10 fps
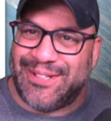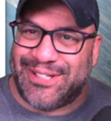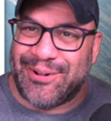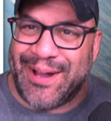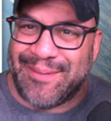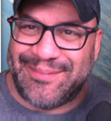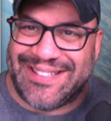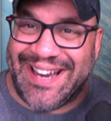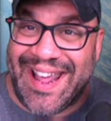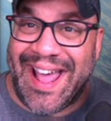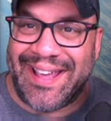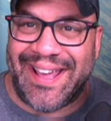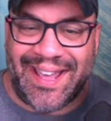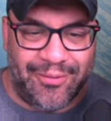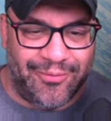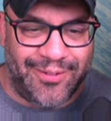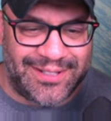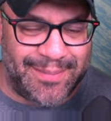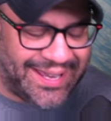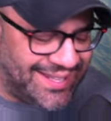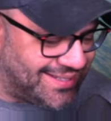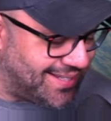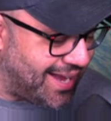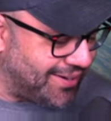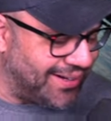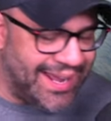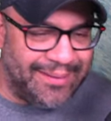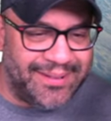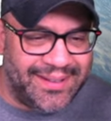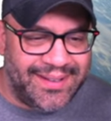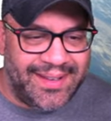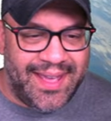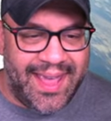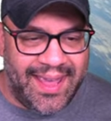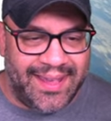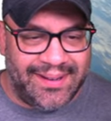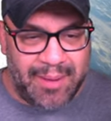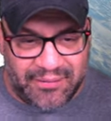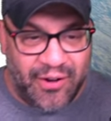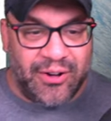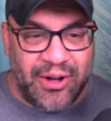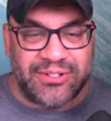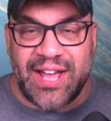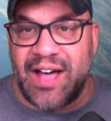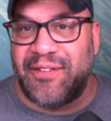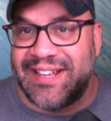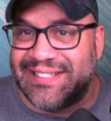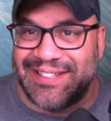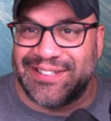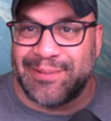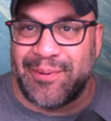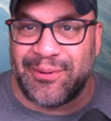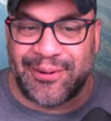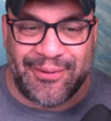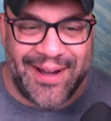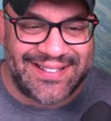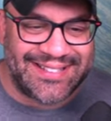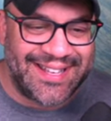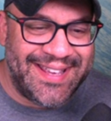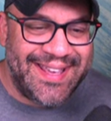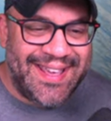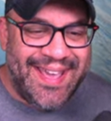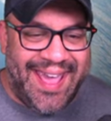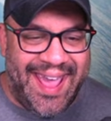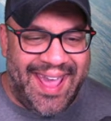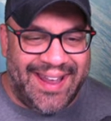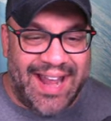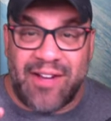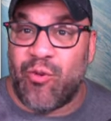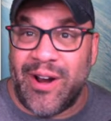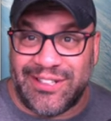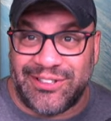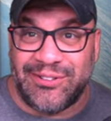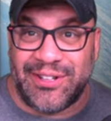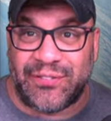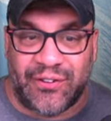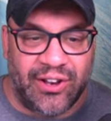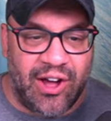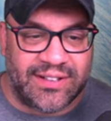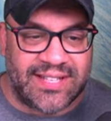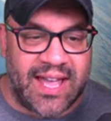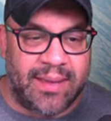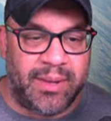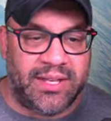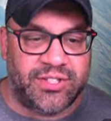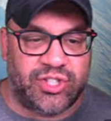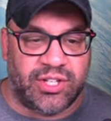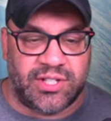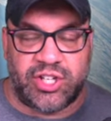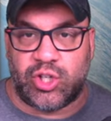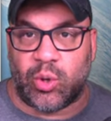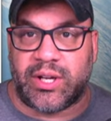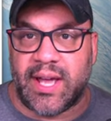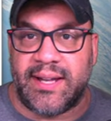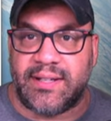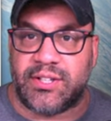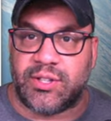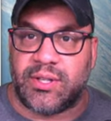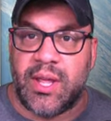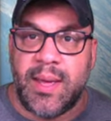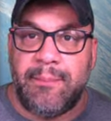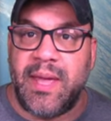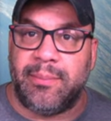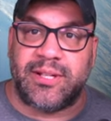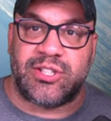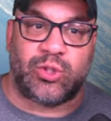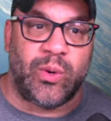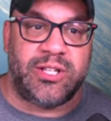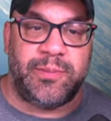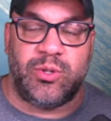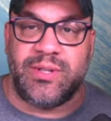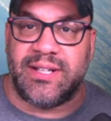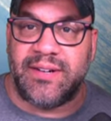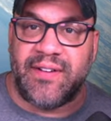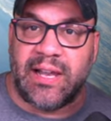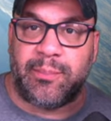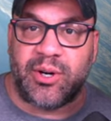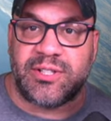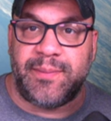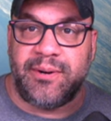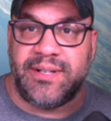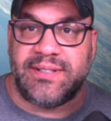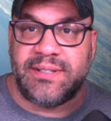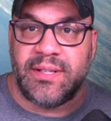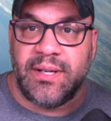showed up today. I, I went to my kid's soccer game and my phone goes off and I see there's a pull request. And I've wanted to do this for a long time is just a shortcut to be able to switch between the developer experience